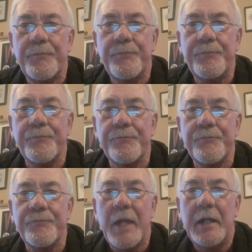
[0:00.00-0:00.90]

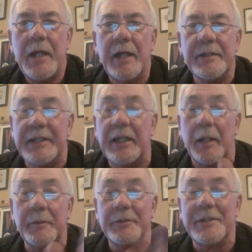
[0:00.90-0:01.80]

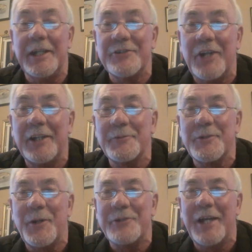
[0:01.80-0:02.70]
Neil's I
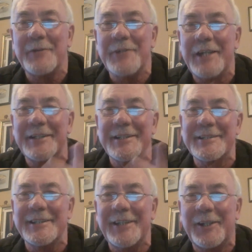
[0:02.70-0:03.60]
was
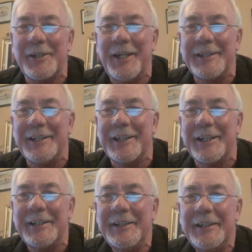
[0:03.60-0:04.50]
listening to Neil
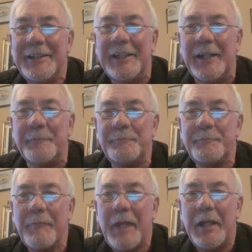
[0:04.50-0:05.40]
then. Yeah.
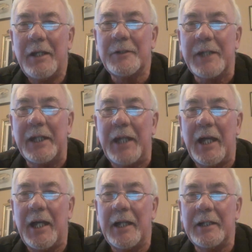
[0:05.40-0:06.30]
Okay.
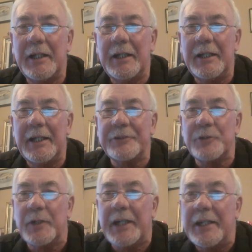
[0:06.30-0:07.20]

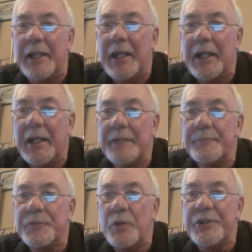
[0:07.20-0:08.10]
Andrew again.
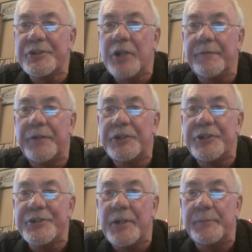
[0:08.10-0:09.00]
Tony Scott
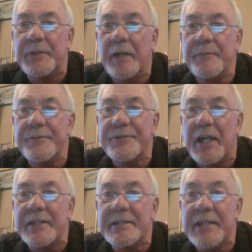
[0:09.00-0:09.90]
fishes sometimes
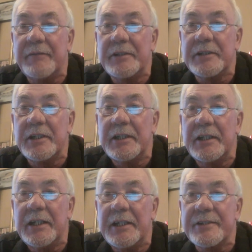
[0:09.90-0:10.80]
at Staverton.
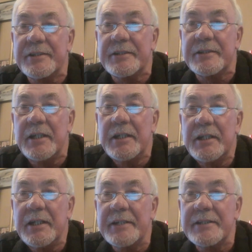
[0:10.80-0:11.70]
It's
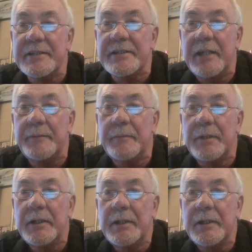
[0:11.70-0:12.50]
the same.